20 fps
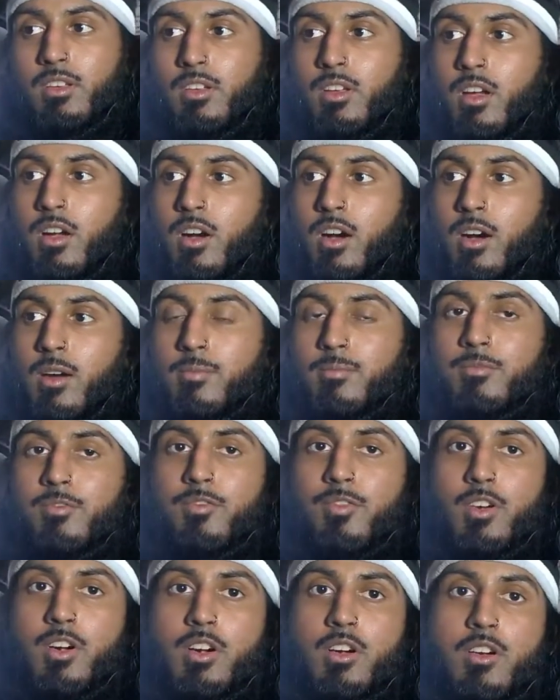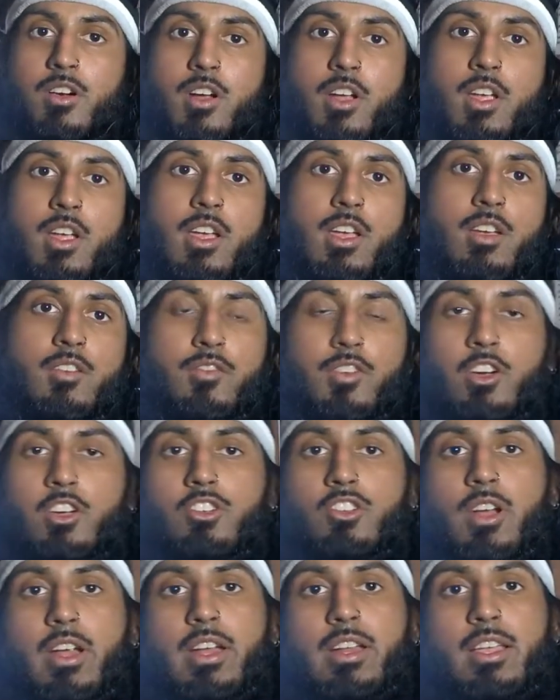for
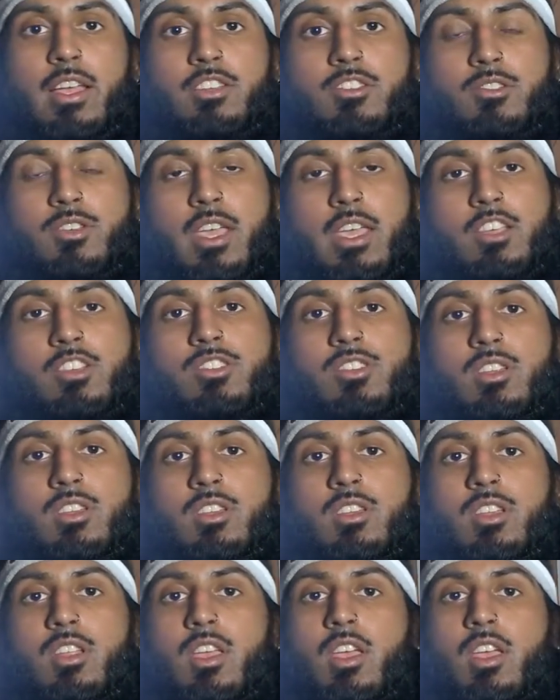trading education.